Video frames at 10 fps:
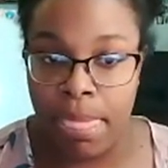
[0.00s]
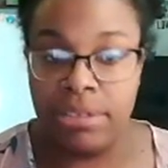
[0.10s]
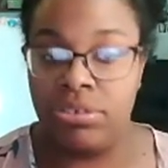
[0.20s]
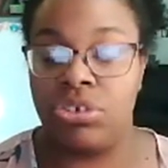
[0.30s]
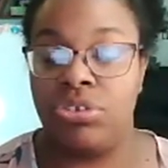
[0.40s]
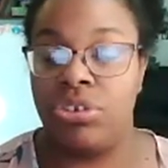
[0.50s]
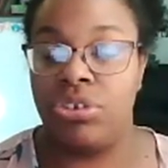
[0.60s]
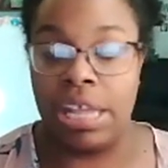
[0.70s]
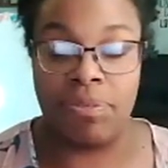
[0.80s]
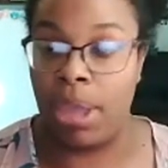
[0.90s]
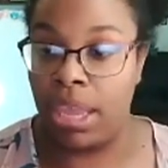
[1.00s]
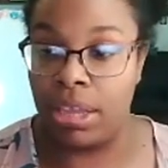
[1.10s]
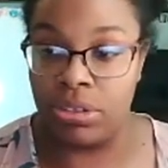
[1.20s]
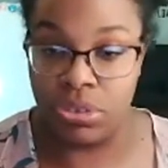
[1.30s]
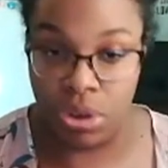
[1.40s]
That's just not even my
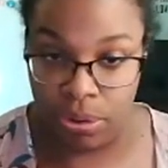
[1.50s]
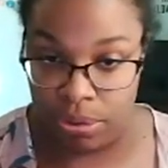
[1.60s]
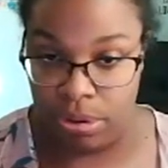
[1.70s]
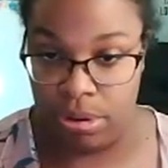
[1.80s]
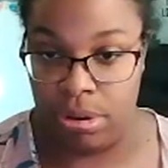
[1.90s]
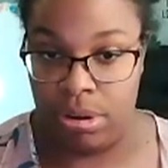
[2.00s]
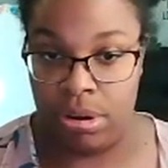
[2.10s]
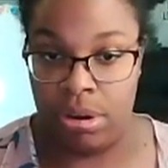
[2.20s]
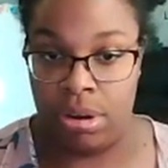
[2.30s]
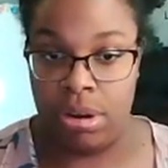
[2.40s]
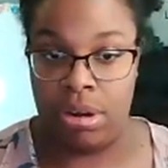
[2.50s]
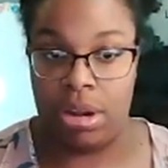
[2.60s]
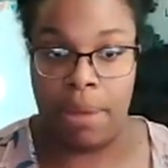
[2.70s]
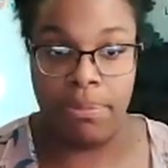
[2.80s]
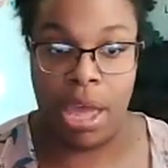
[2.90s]
concern.
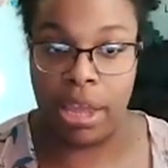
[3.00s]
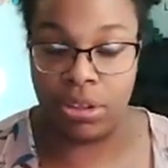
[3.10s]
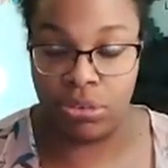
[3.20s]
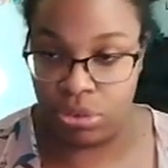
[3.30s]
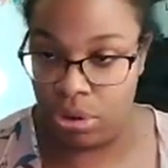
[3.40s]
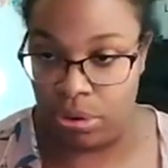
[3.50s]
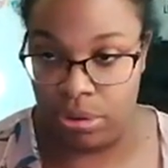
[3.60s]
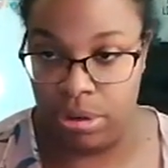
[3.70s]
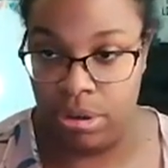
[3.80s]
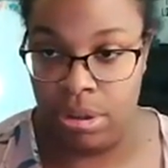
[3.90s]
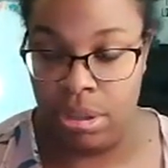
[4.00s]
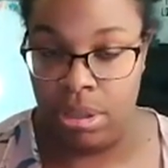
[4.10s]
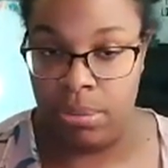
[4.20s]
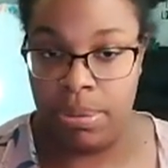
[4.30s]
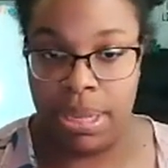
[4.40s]
I'm not concerned
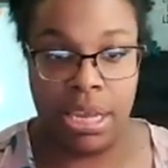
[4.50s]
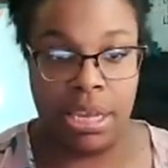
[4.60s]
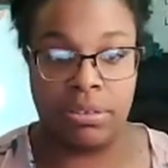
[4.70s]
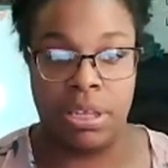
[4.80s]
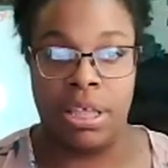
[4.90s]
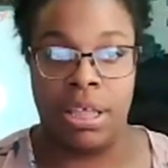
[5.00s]
because